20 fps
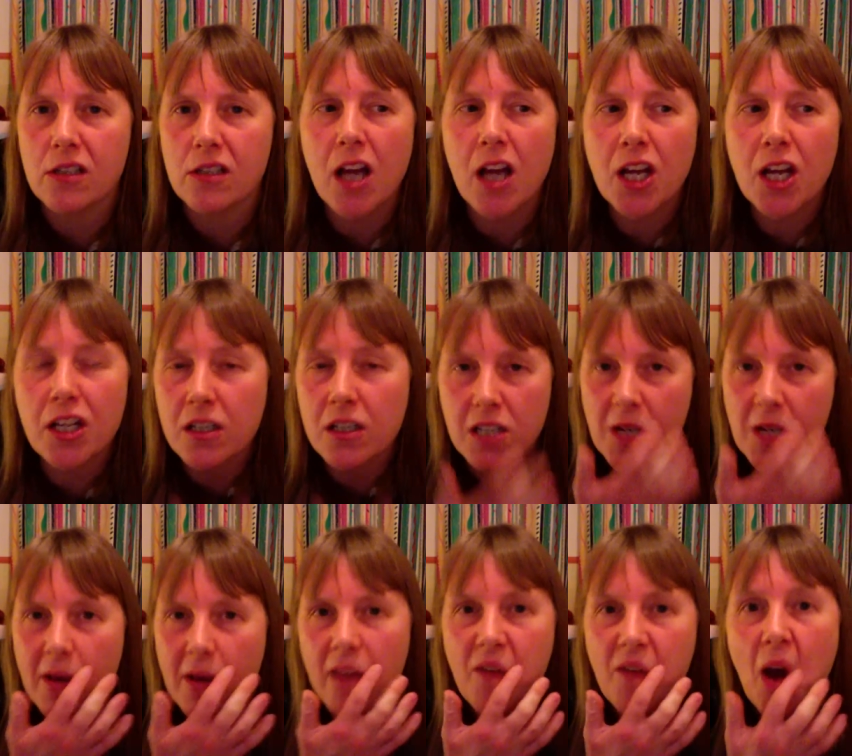I couldn't do
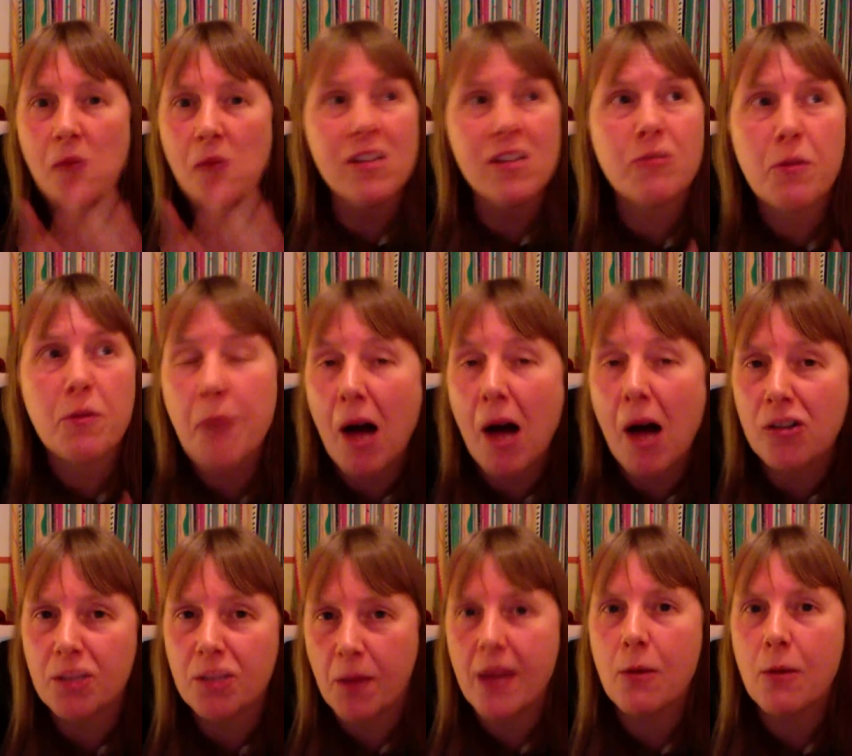it. If I was
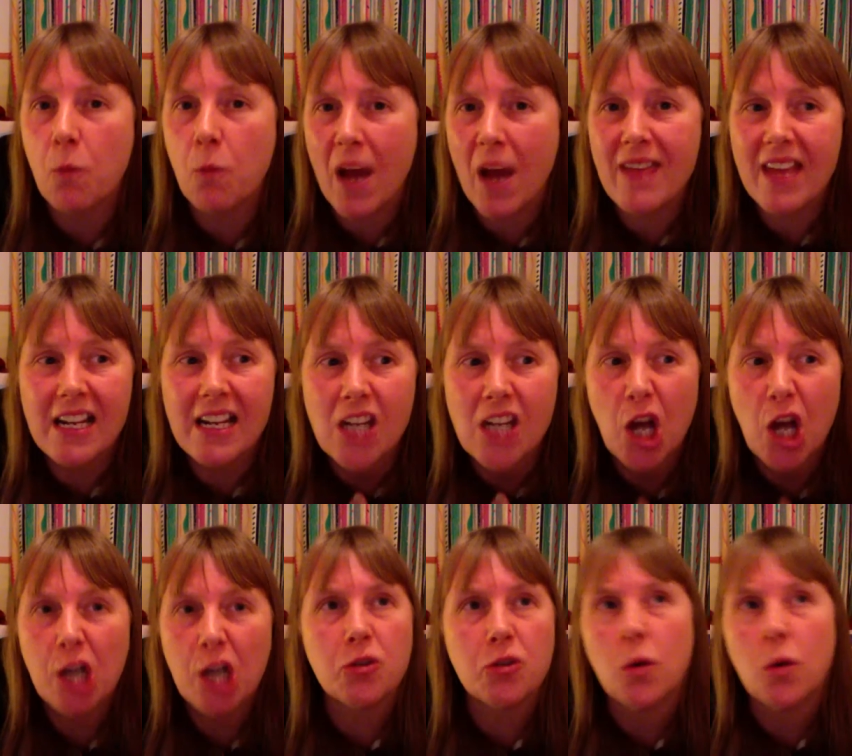repulsed by the way they
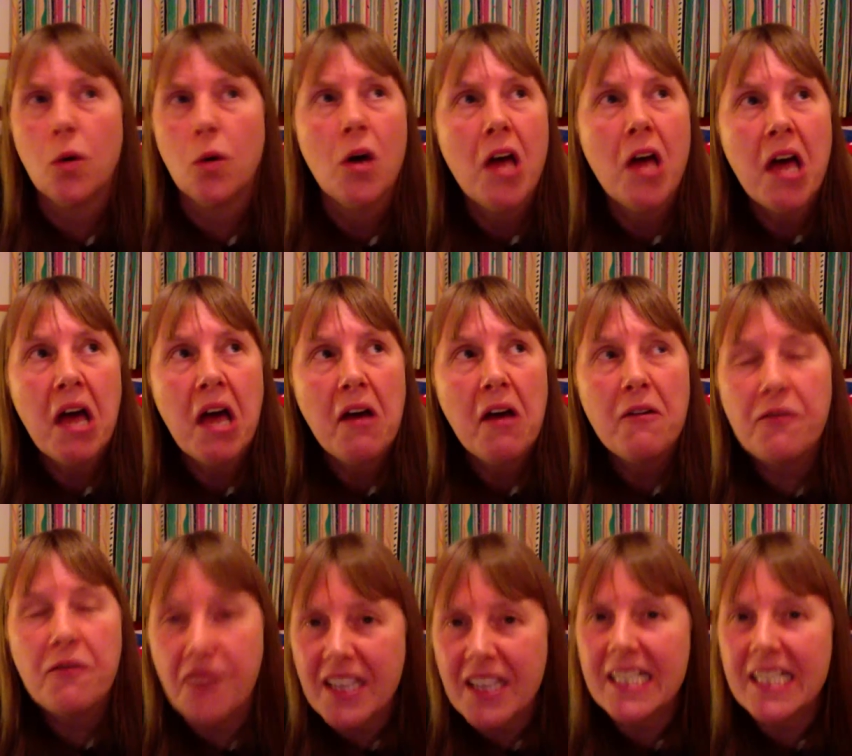looked, or
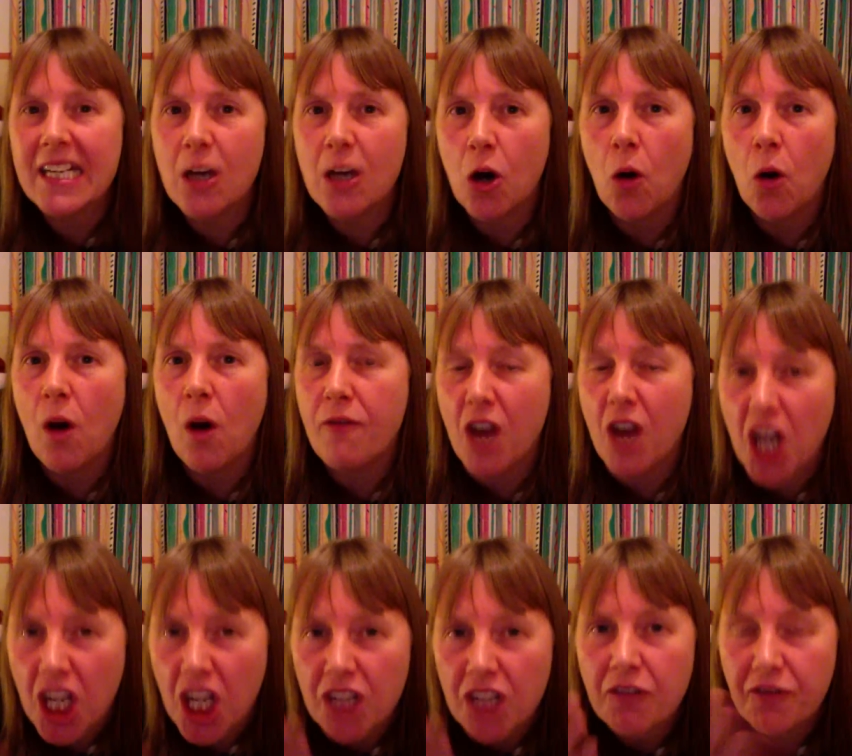physical, if I
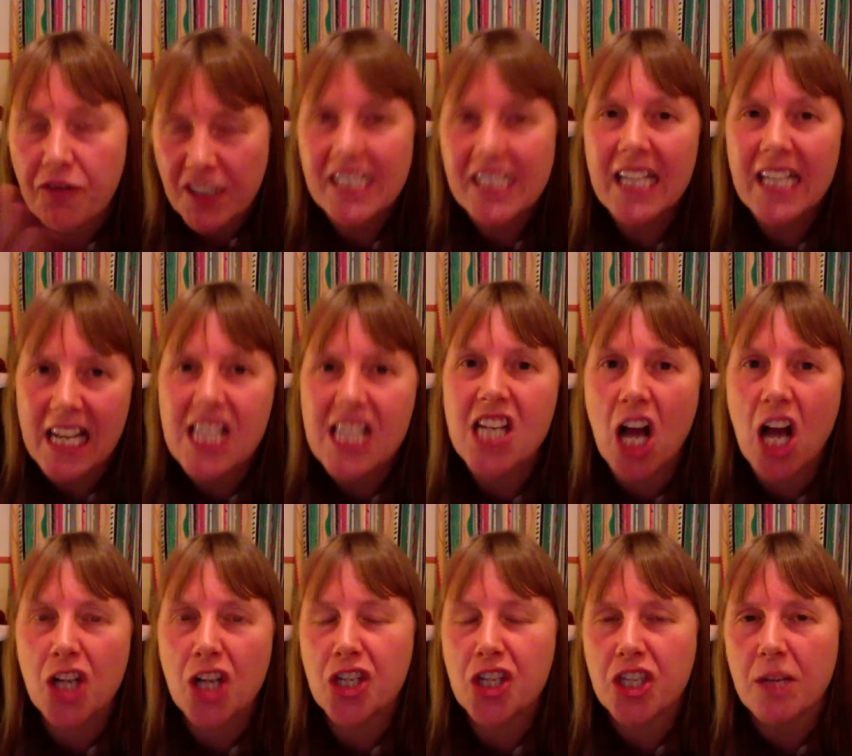couldn't physically
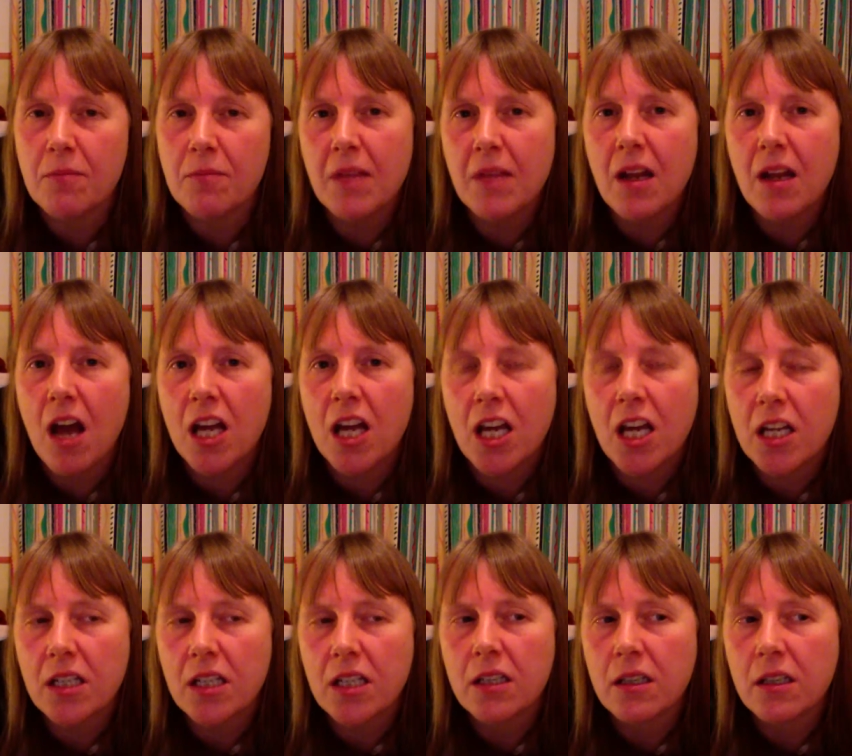touch them, then I
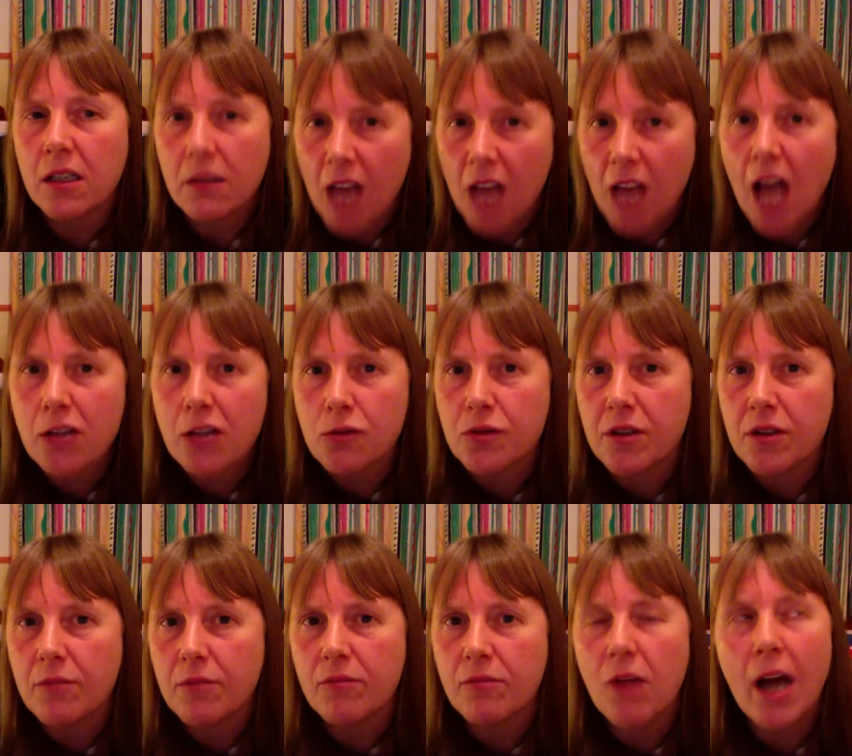couldn't cuddle
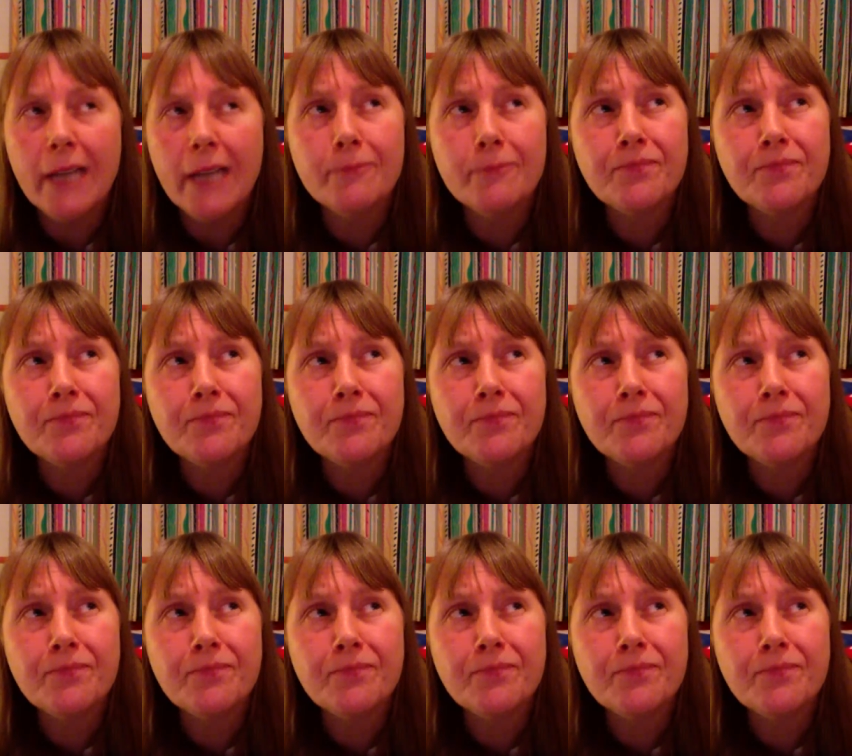them, right?